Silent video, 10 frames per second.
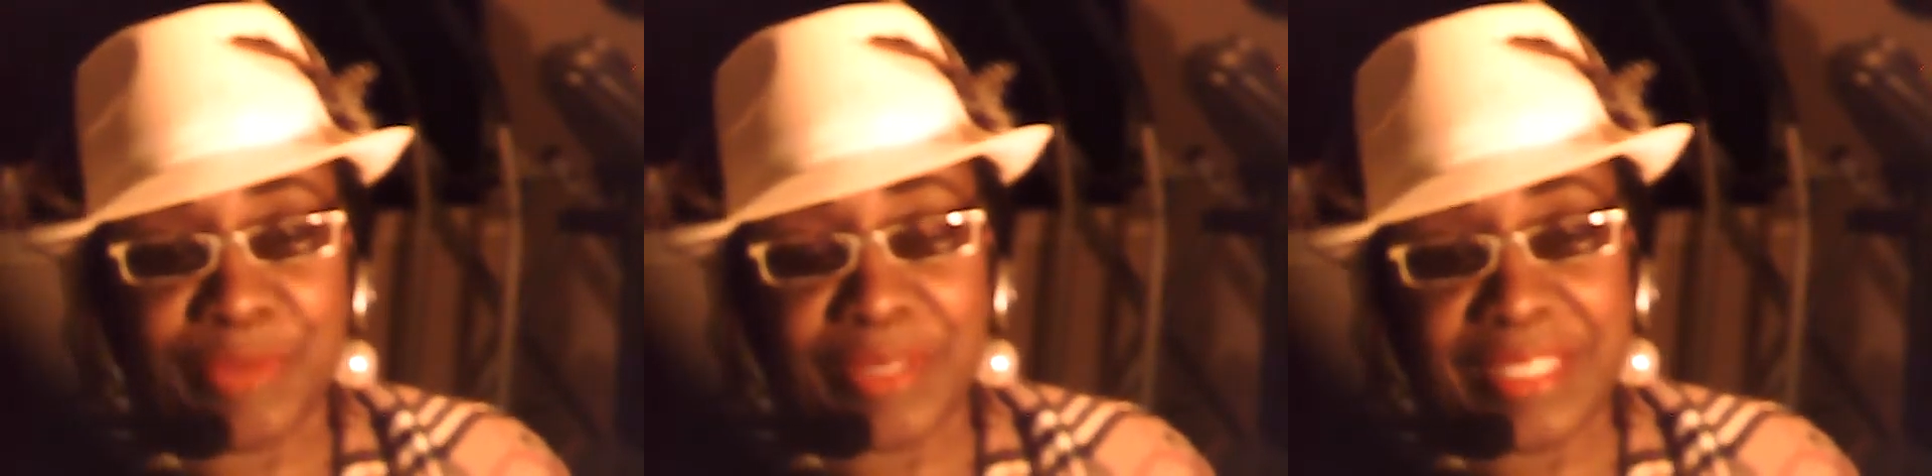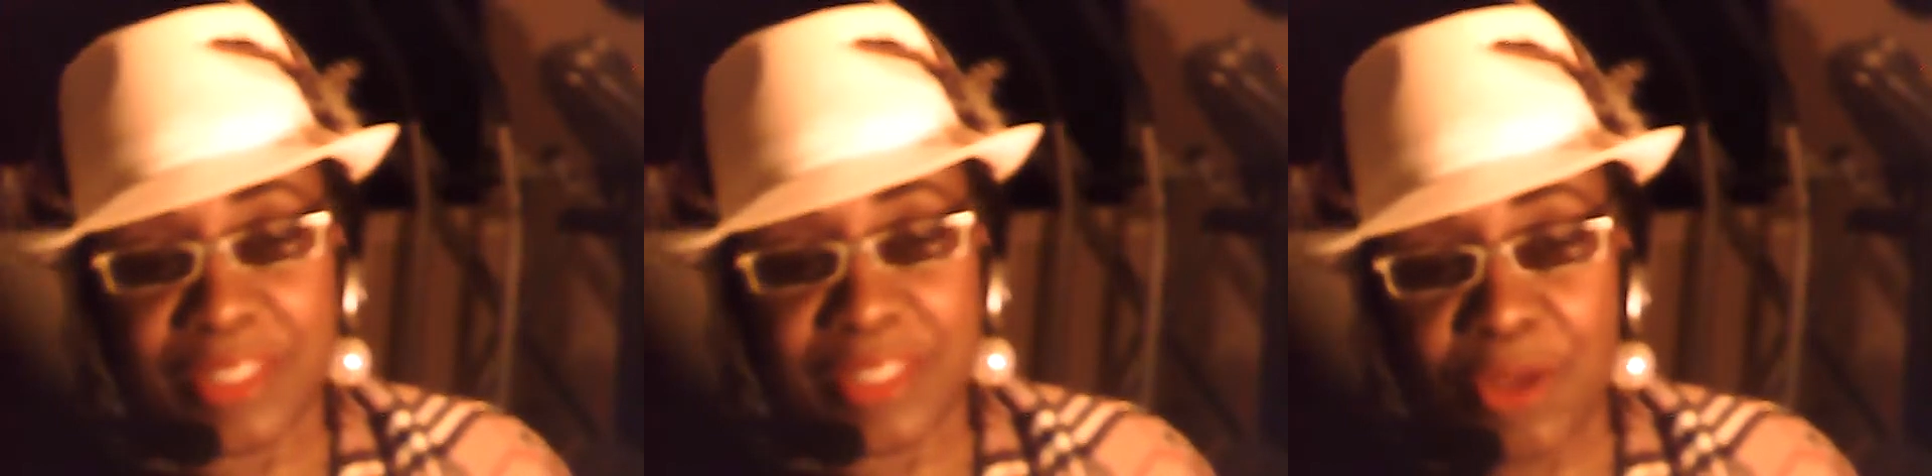
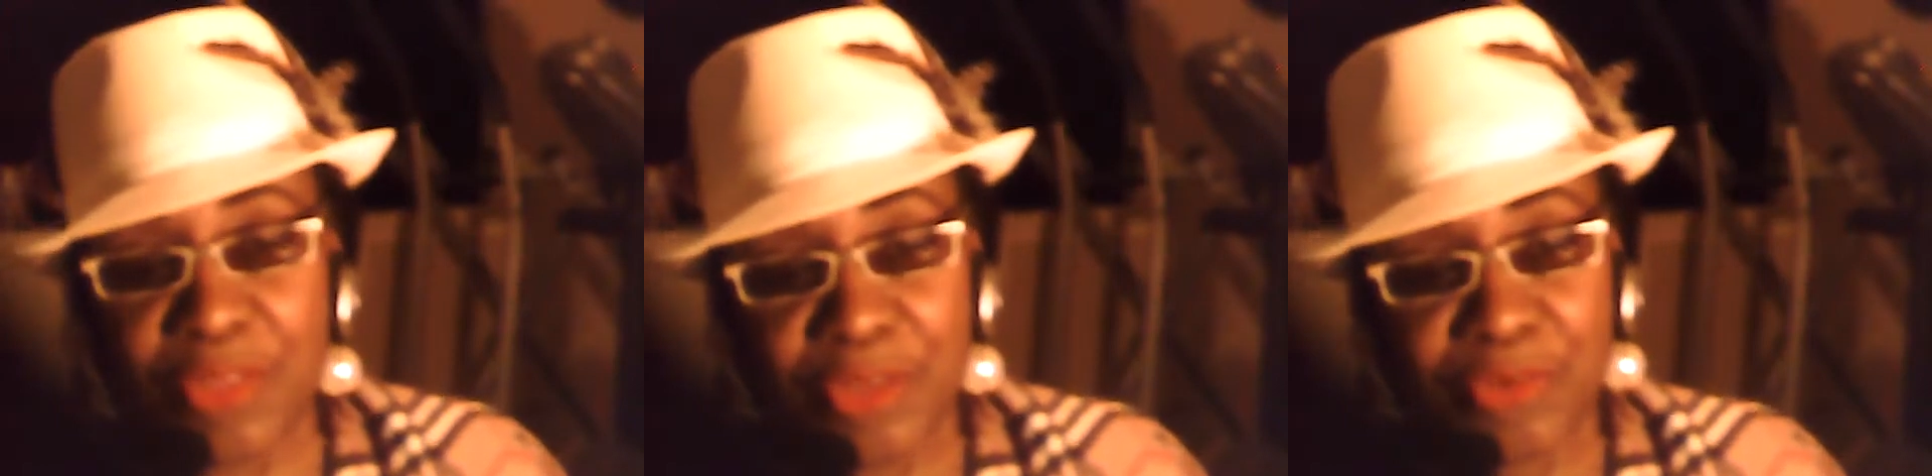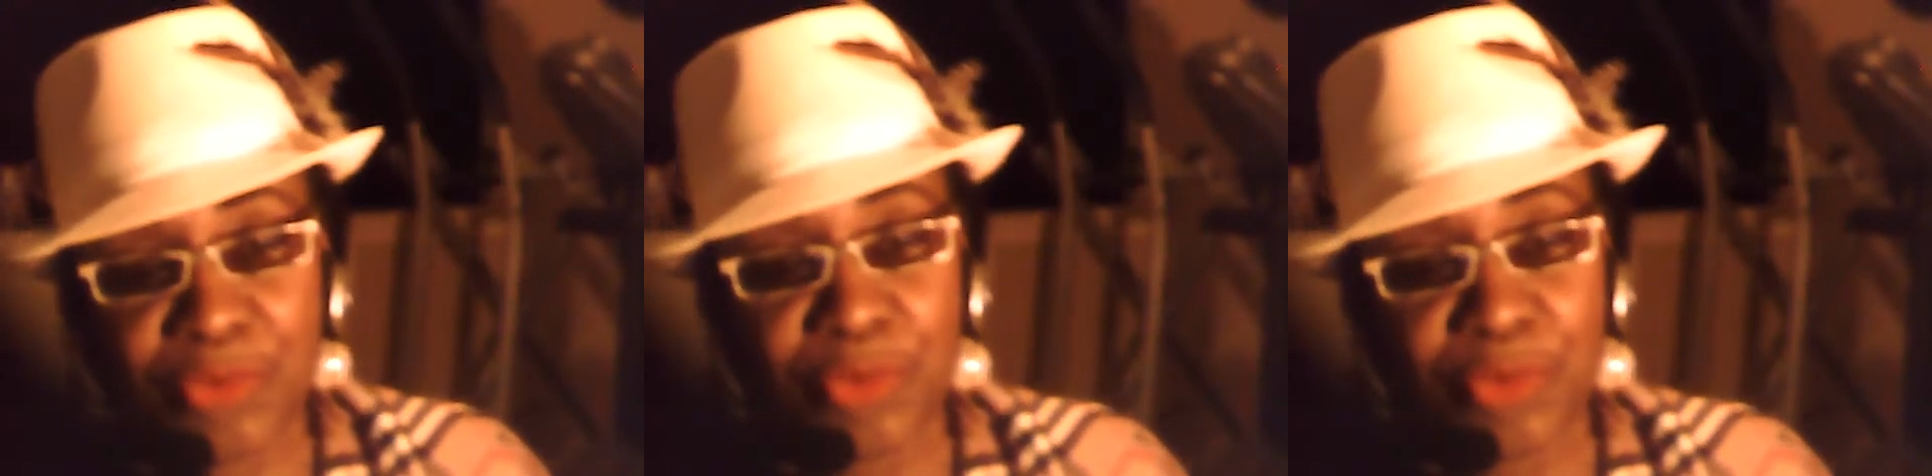he saw the
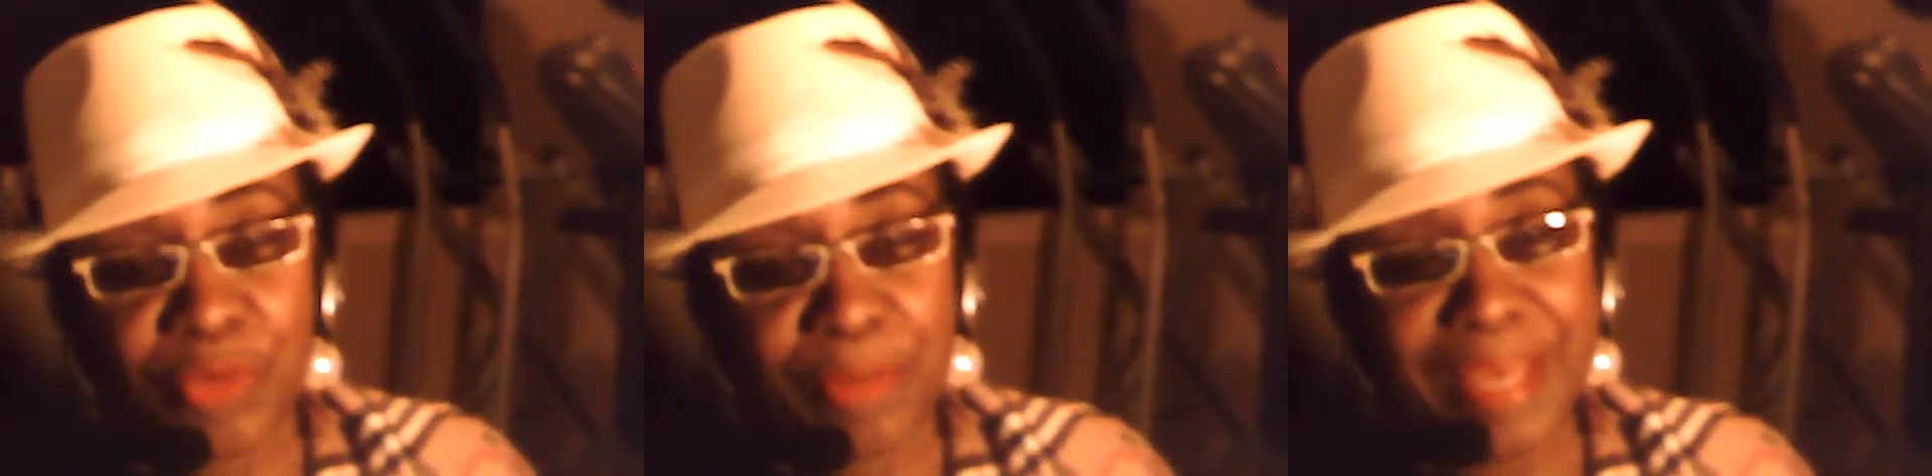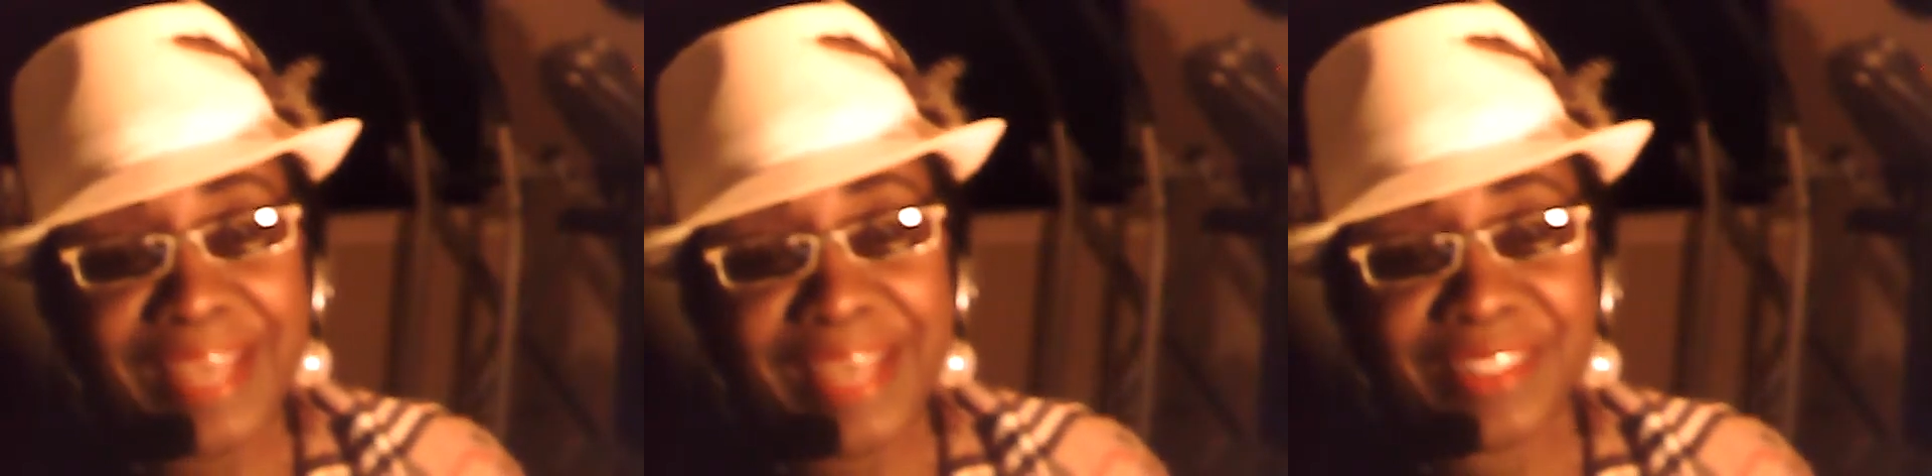intruder with a
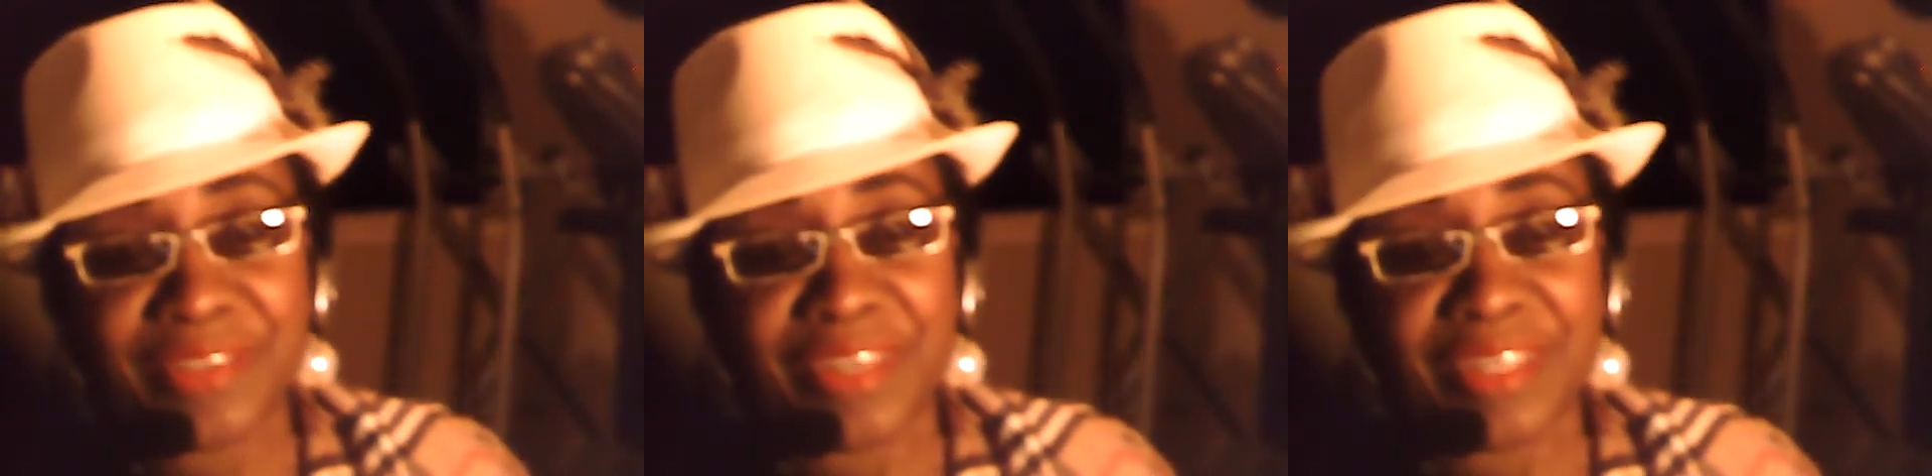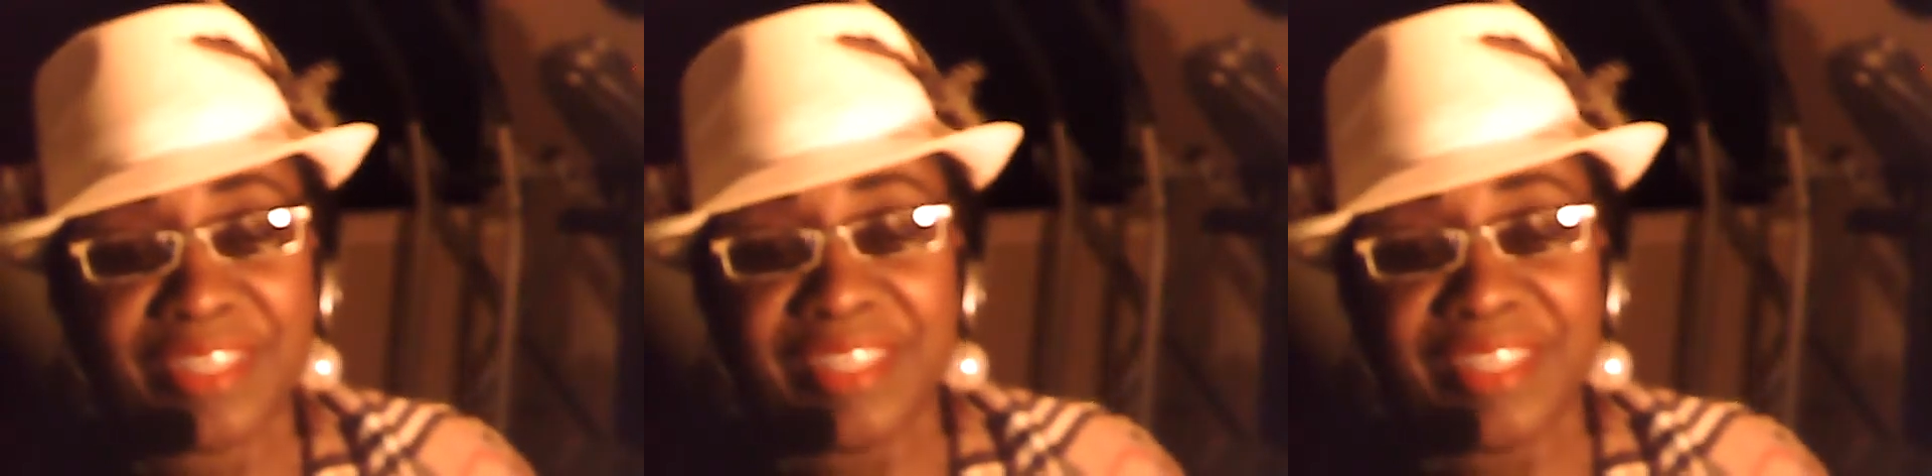mask on.